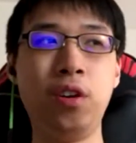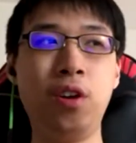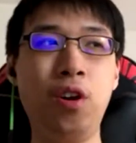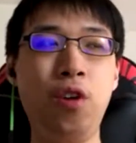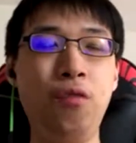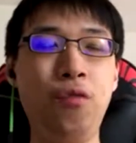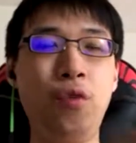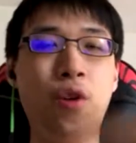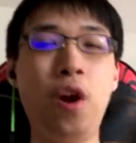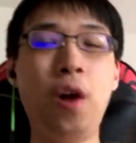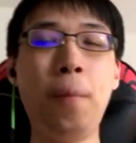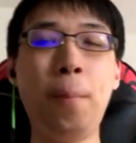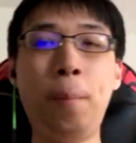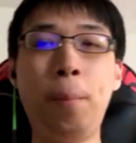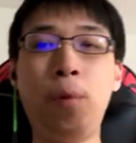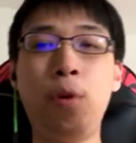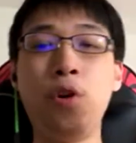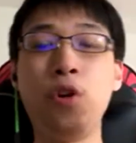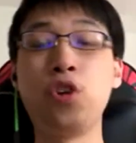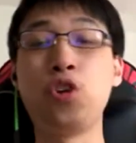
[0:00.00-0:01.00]
overall
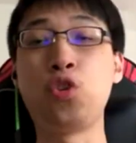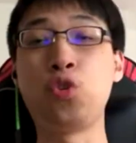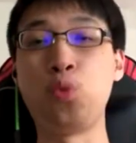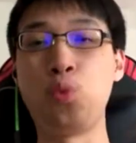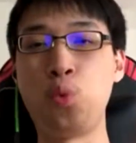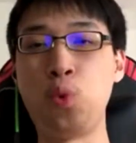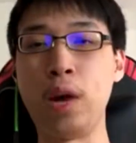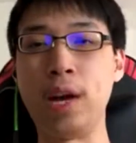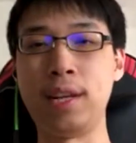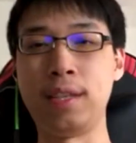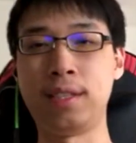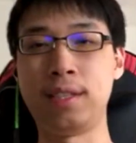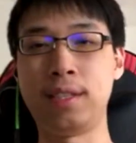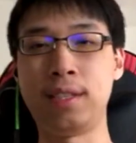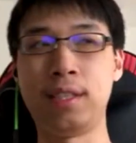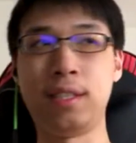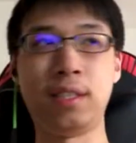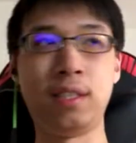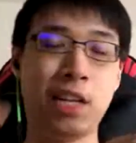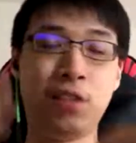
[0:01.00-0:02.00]

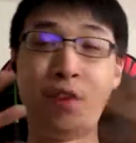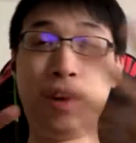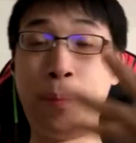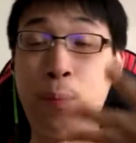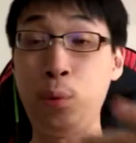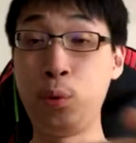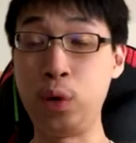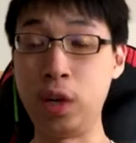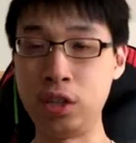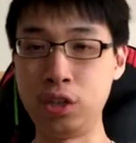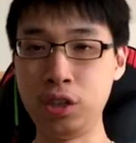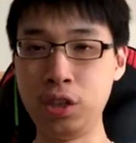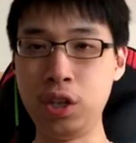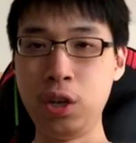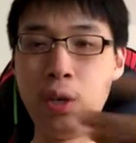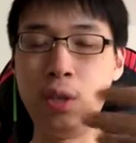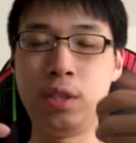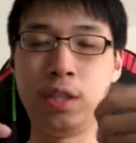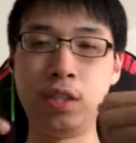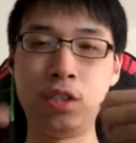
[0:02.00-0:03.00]
progress. As far as progression
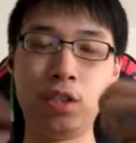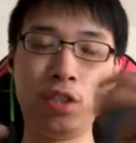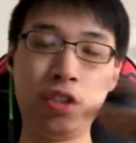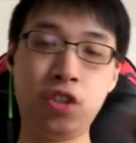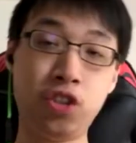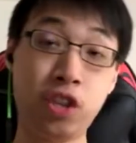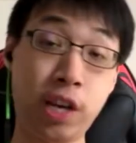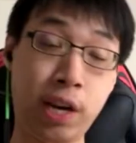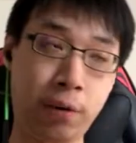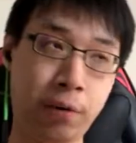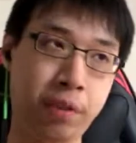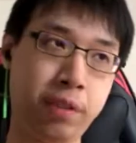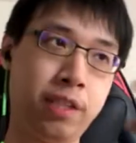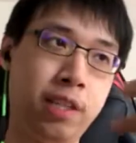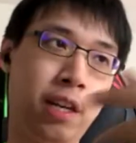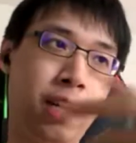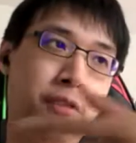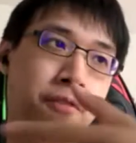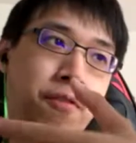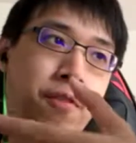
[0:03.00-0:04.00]
goes, just the generic
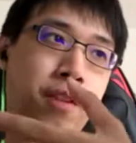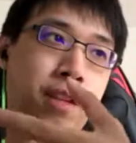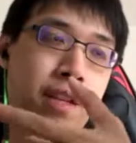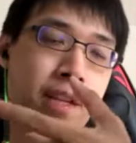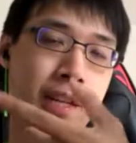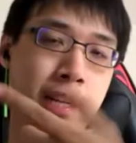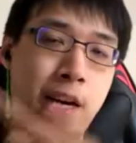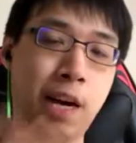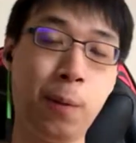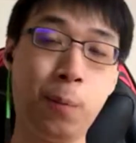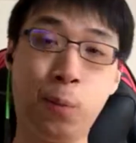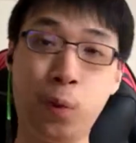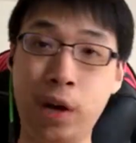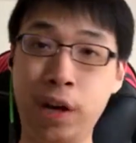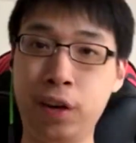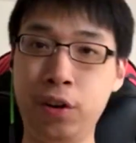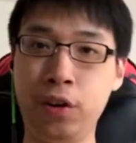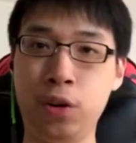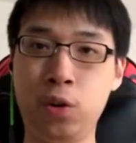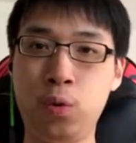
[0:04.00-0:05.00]
stuff.
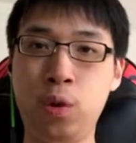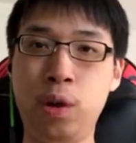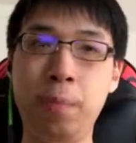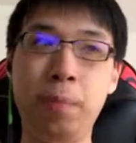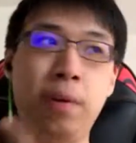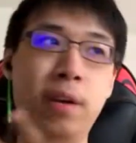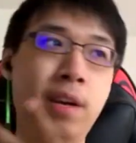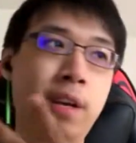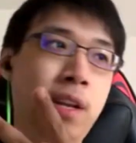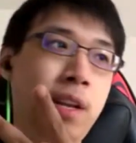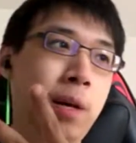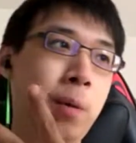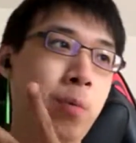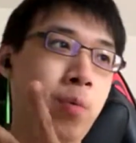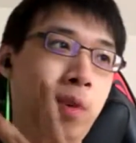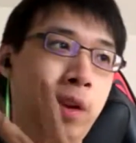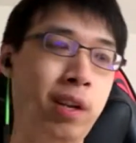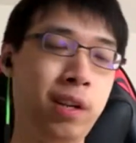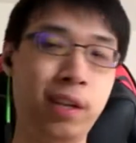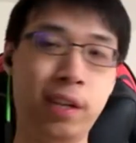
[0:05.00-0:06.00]
Upgrading your equipment,
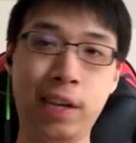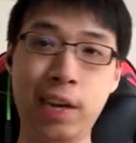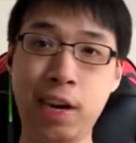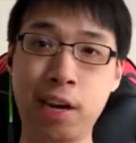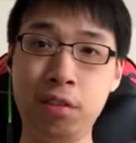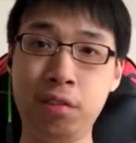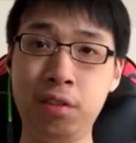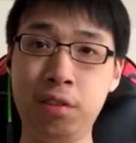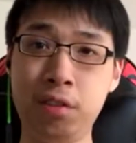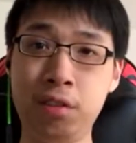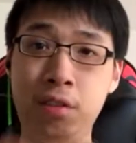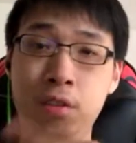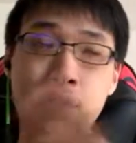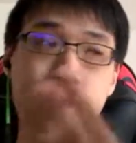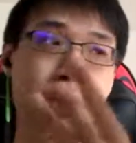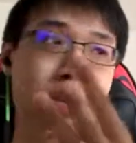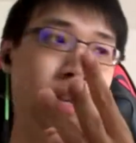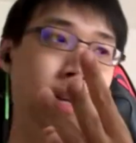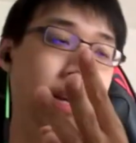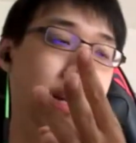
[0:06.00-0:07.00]
upgrading the
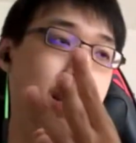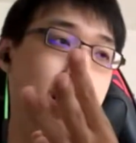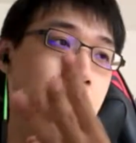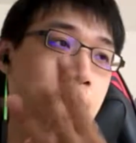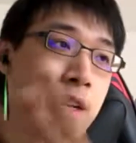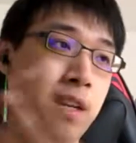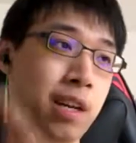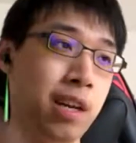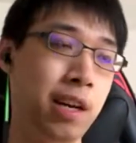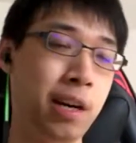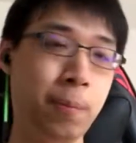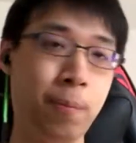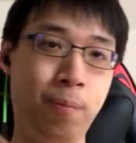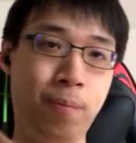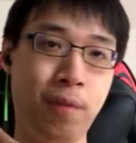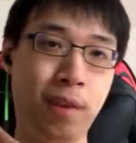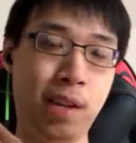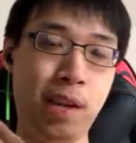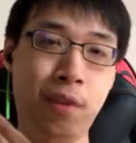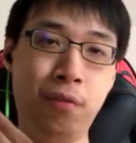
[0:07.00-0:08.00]
characters,
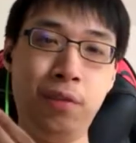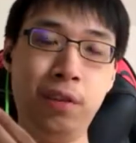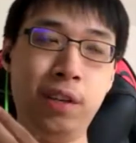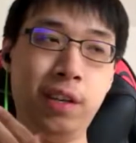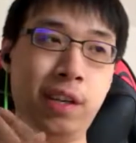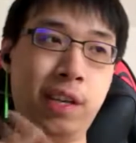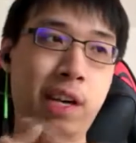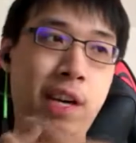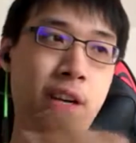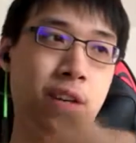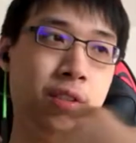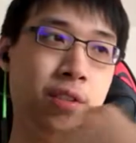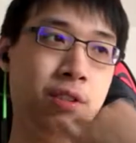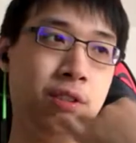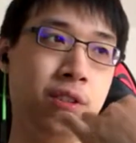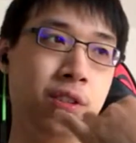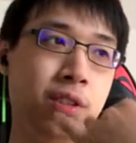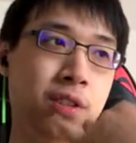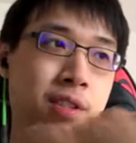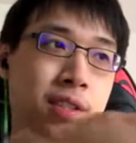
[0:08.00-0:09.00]
leveling the
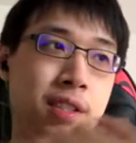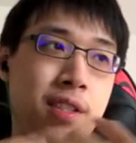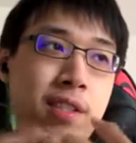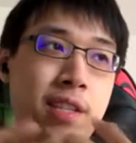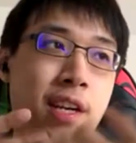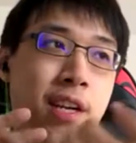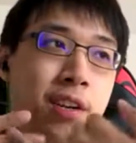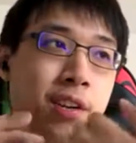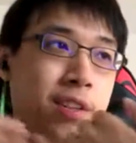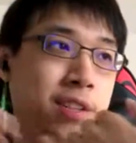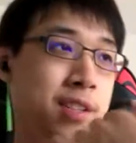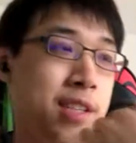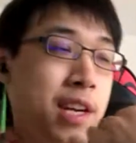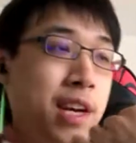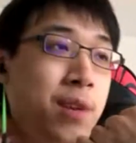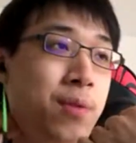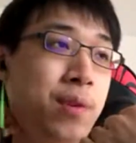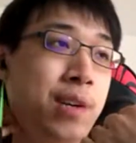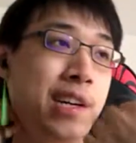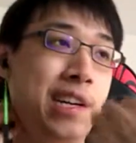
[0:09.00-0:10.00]
characters, etc,
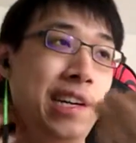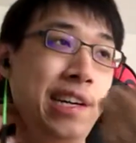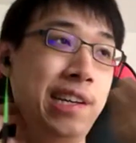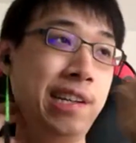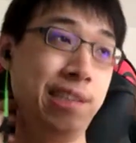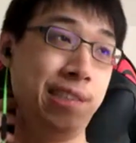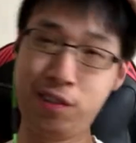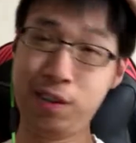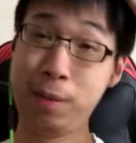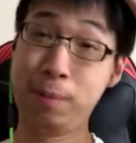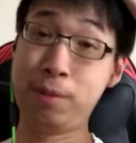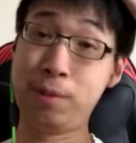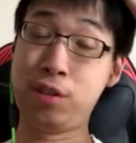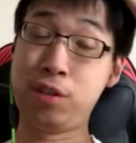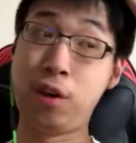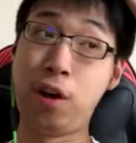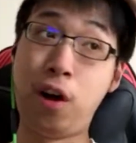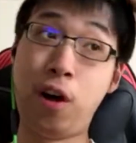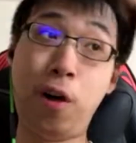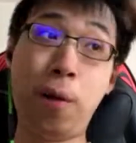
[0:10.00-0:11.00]
etc. Pretty much
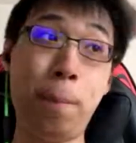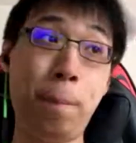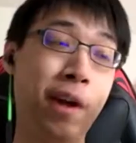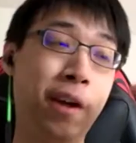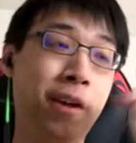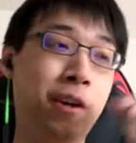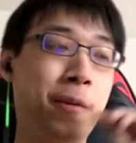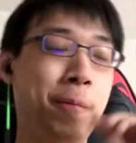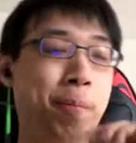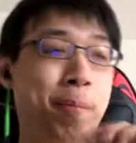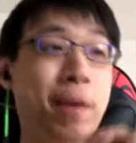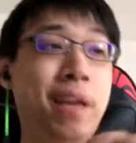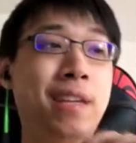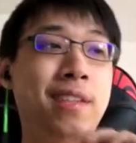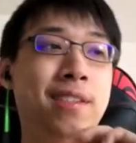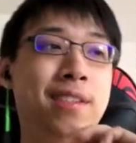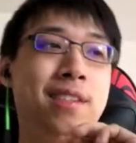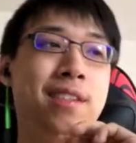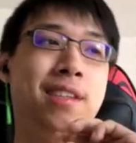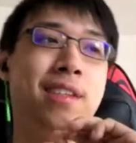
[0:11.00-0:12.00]
all bare
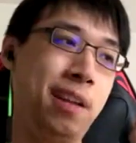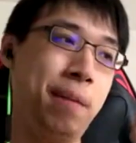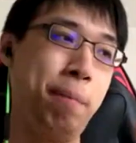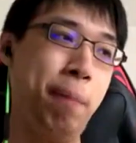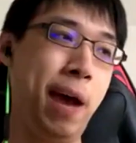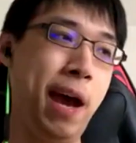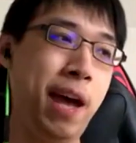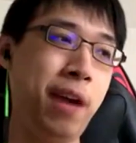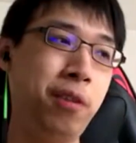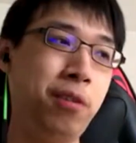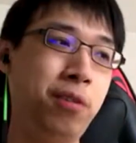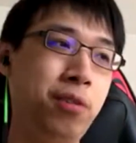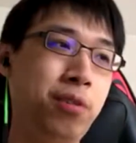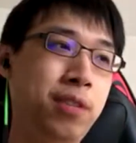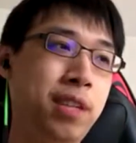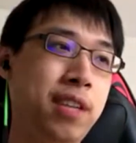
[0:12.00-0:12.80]
basic. The battles